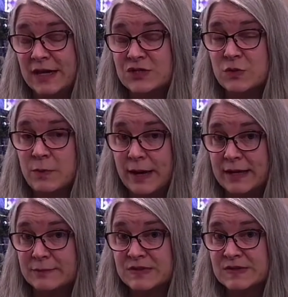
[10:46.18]
actual
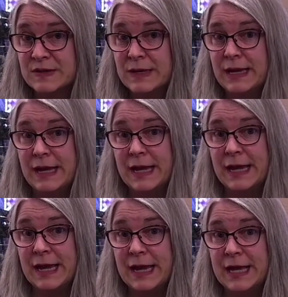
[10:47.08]
pipes
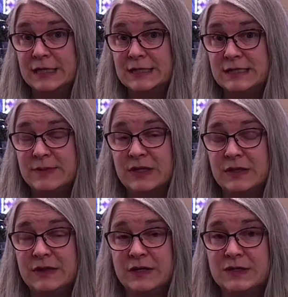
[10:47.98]
and
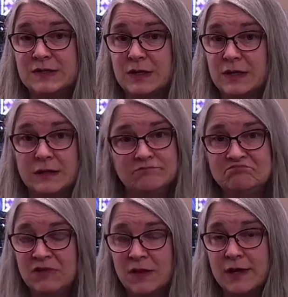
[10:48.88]
typically there's a
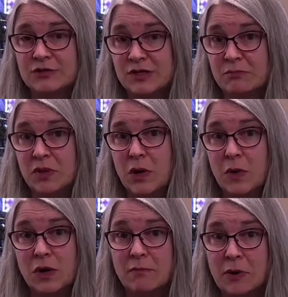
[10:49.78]
electric
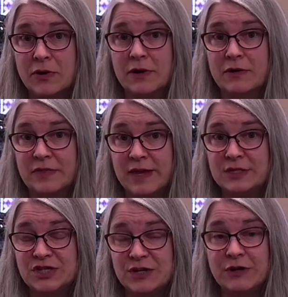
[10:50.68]
blower motor
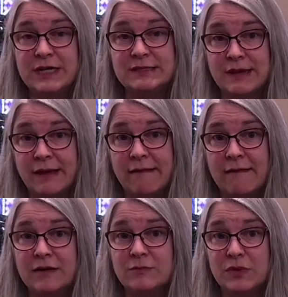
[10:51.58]
that generates
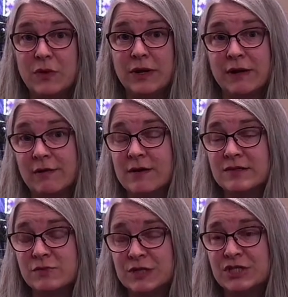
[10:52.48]
air blowing
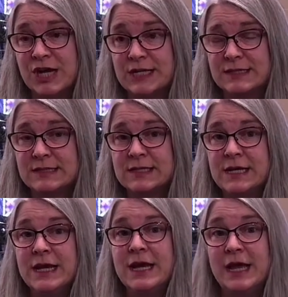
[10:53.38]
across wind chests
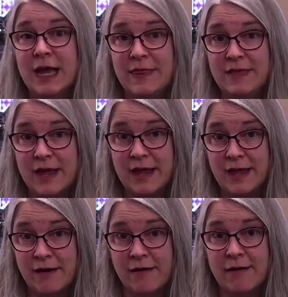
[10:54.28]
and that
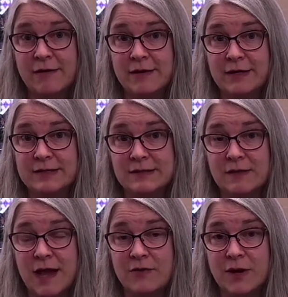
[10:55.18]
air is
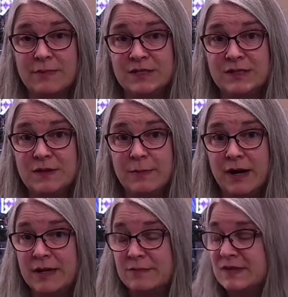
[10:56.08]
allowed up into the
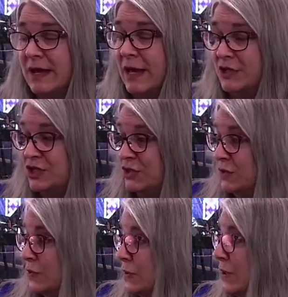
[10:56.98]
pipes as
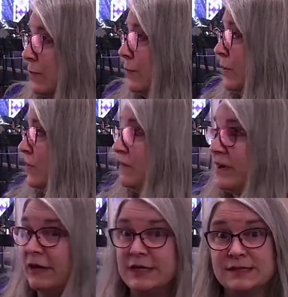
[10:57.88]
you pull
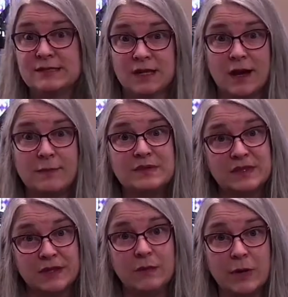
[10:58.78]
various
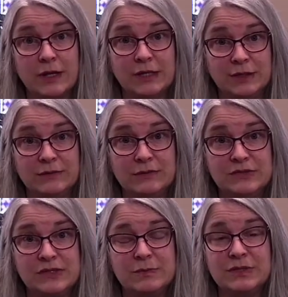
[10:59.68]
stops that you want to
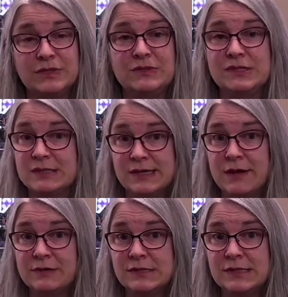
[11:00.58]
use to produce the
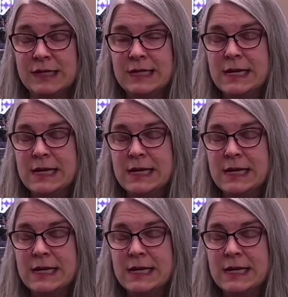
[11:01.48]
sounds.